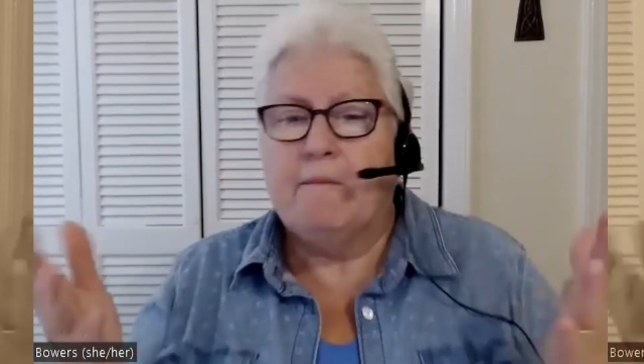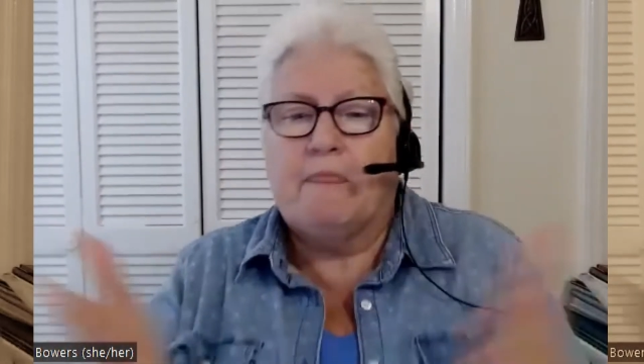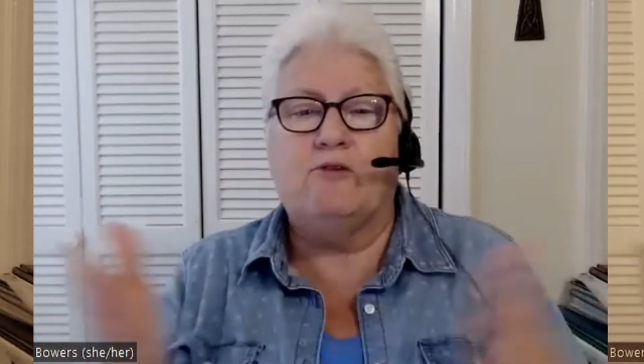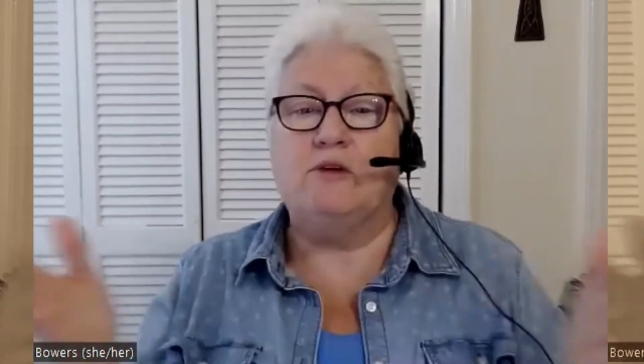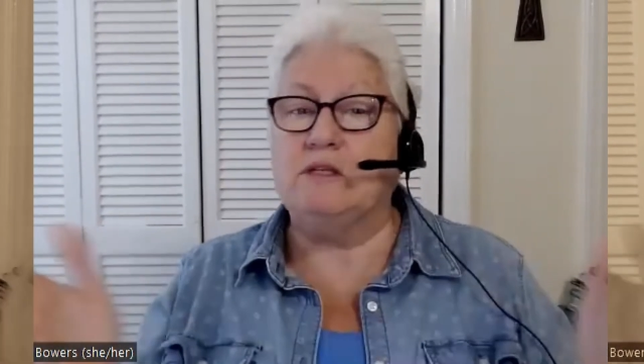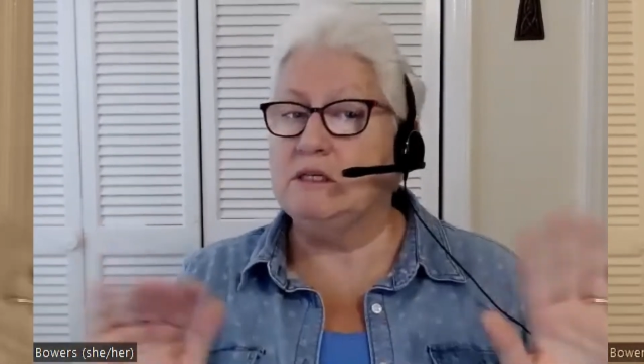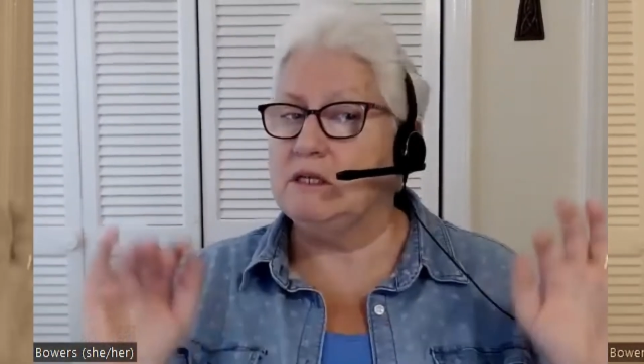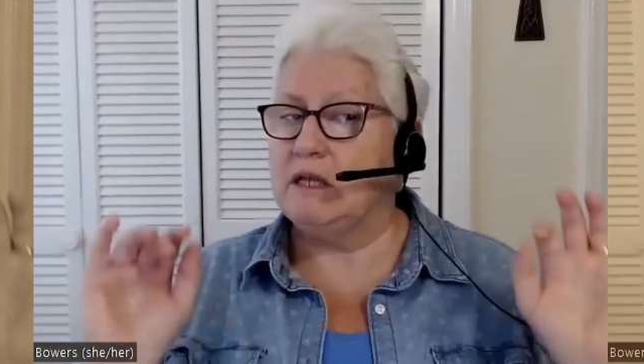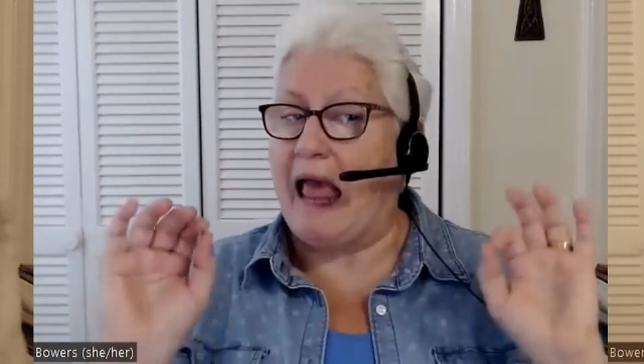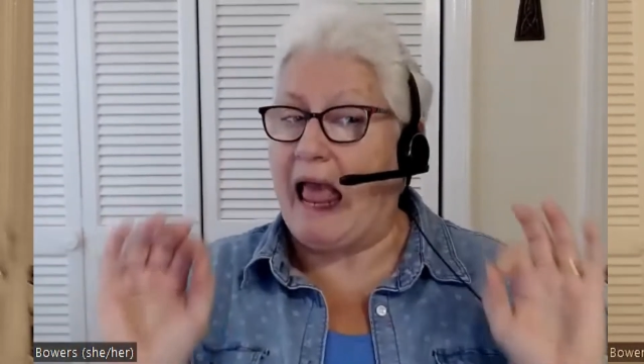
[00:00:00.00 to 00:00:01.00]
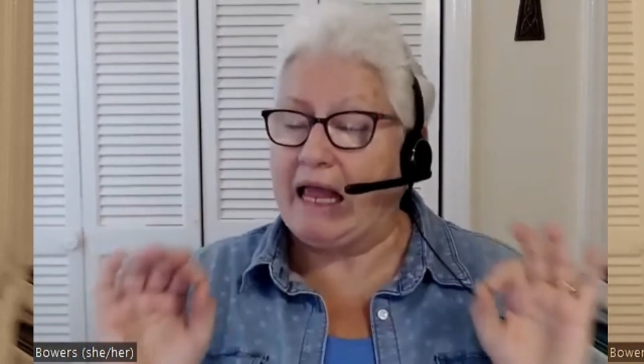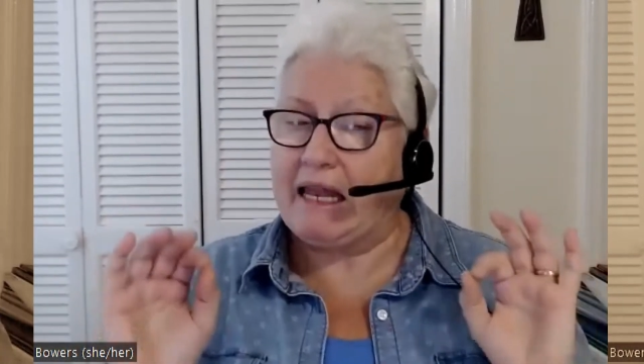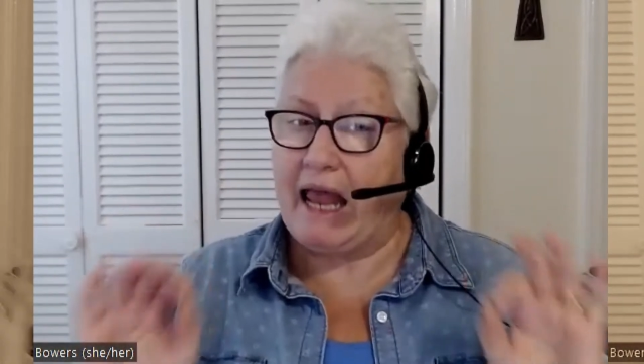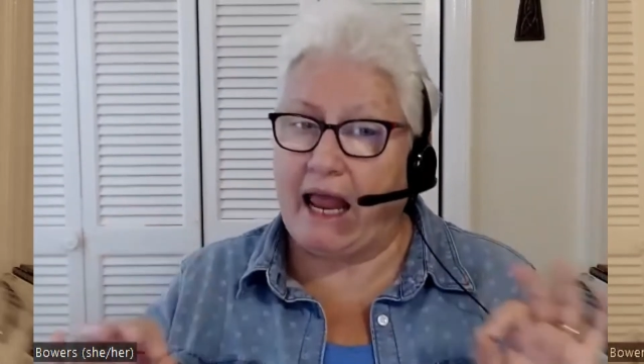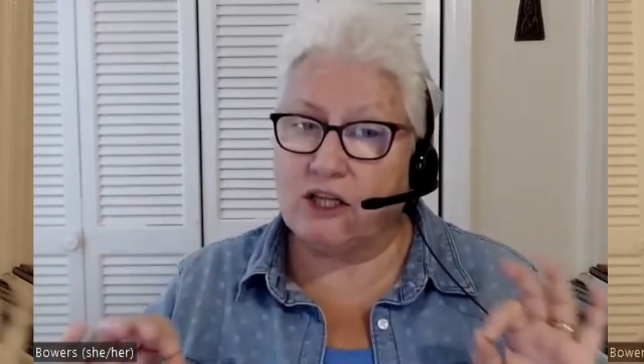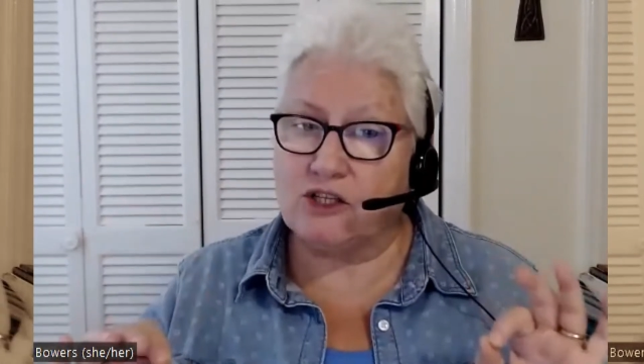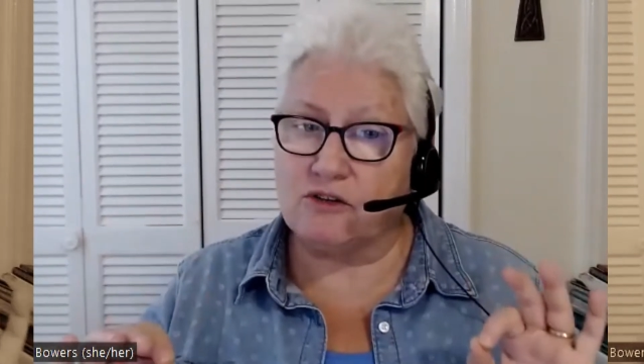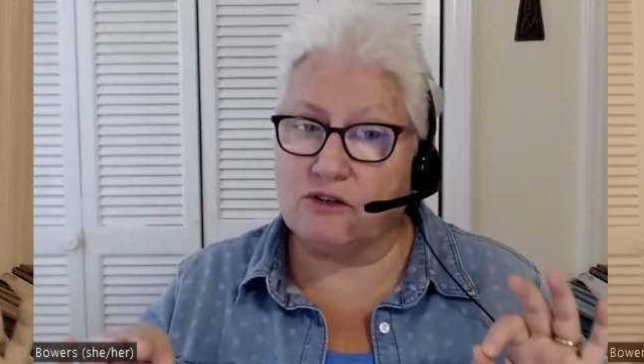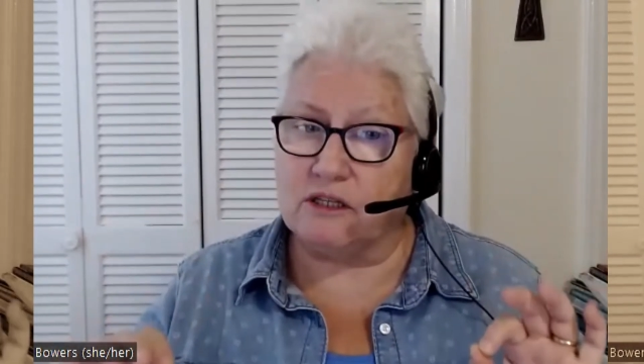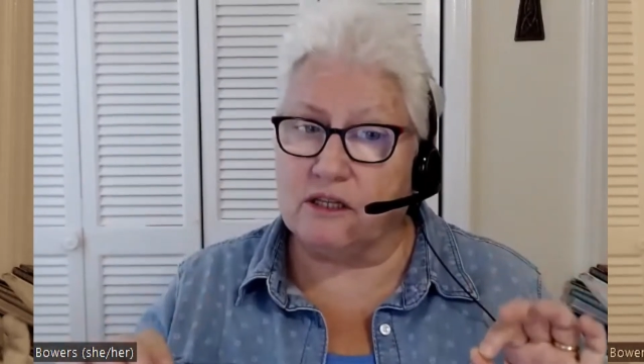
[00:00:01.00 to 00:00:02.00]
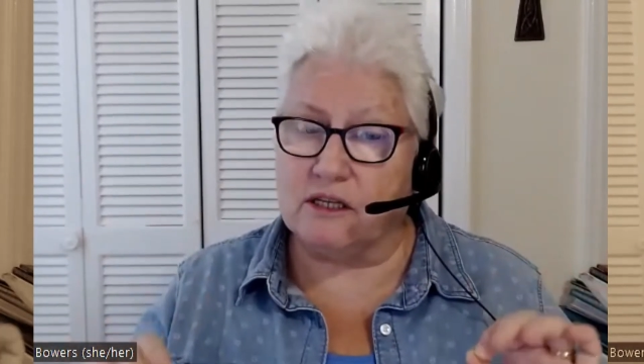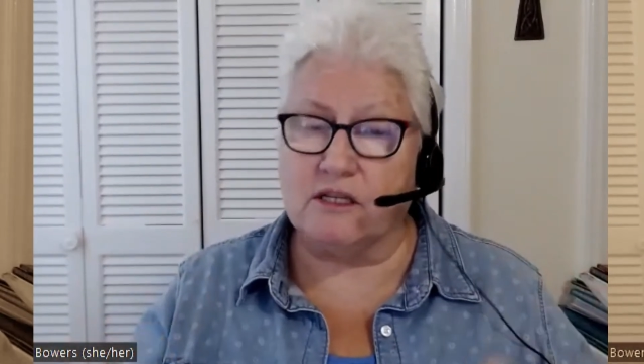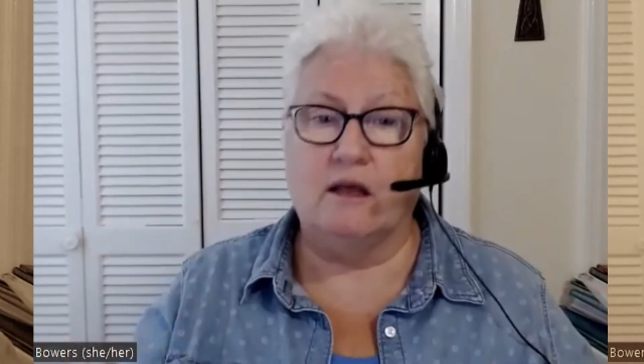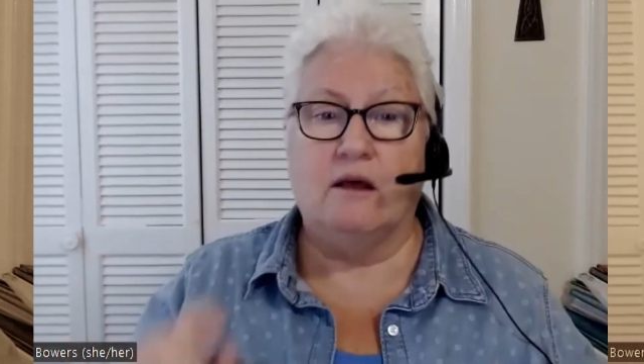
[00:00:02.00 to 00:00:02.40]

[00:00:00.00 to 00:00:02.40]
There isn't an answer to this,